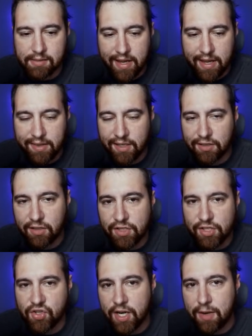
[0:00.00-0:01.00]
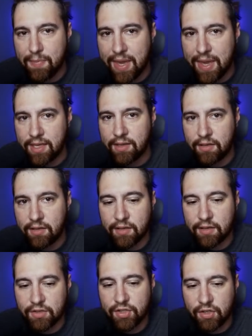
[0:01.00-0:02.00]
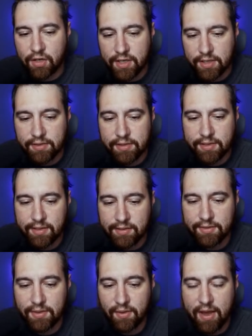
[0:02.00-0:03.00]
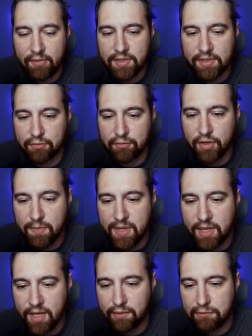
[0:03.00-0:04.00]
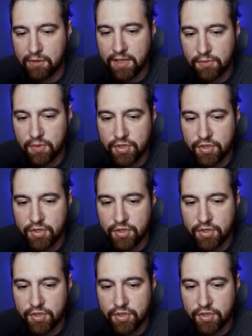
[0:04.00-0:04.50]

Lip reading: I think they're just trying to bank their Stardust. So that was a freebie there for us, which is